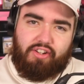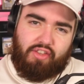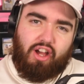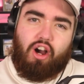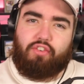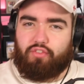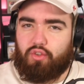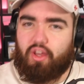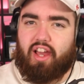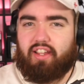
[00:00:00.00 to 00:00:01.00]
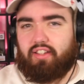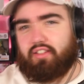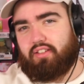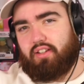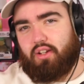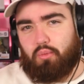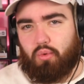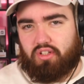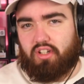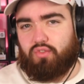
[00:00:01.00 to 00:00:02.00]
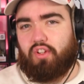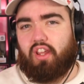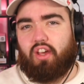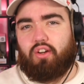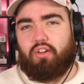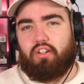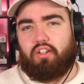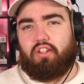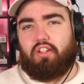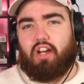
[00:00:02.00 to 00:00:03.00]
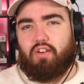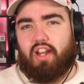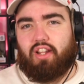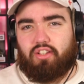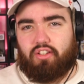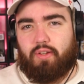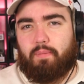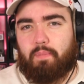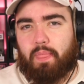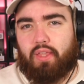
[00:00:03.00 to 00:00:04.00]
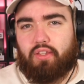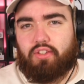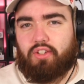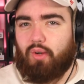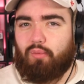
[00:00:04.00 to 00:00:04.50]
know that half of you guys watching this video are related to your